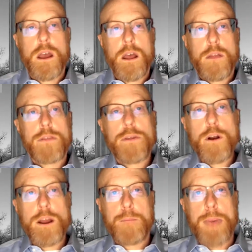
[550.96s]
The
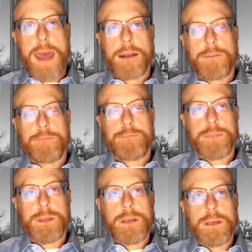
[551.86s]
third impact
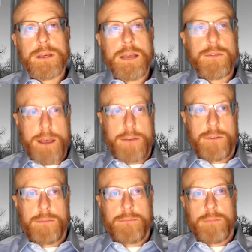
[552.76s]
is this: